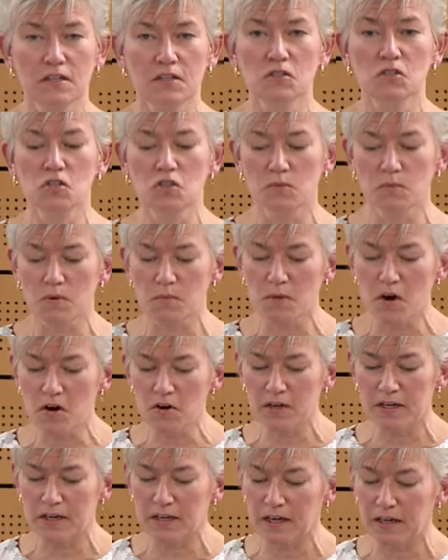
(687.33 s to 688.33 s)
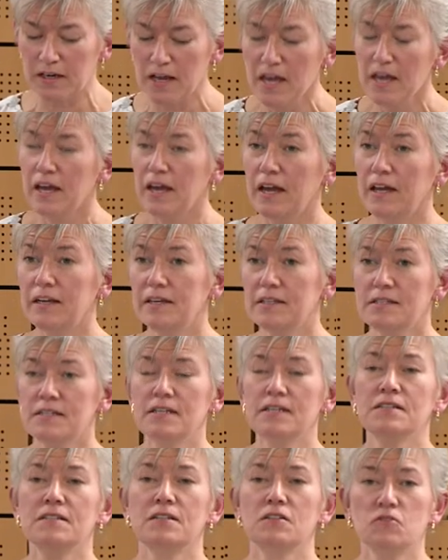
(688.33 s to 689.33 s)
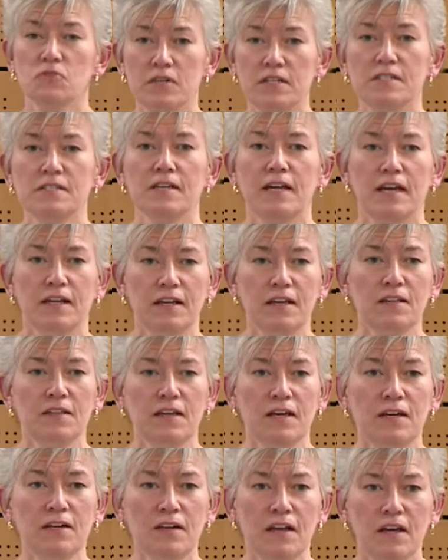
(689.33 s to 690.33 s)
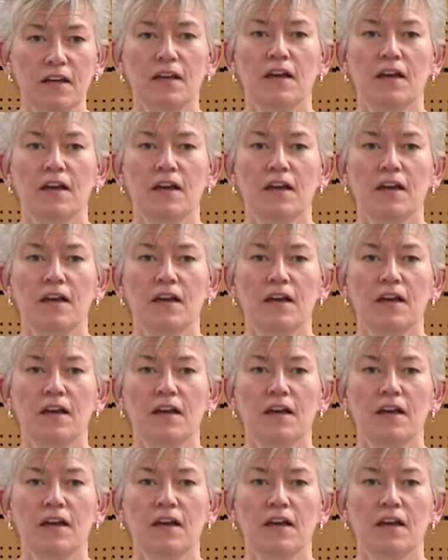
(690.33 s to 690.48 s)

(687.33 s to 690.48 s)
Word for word: consumer marketing and it says it treats anything,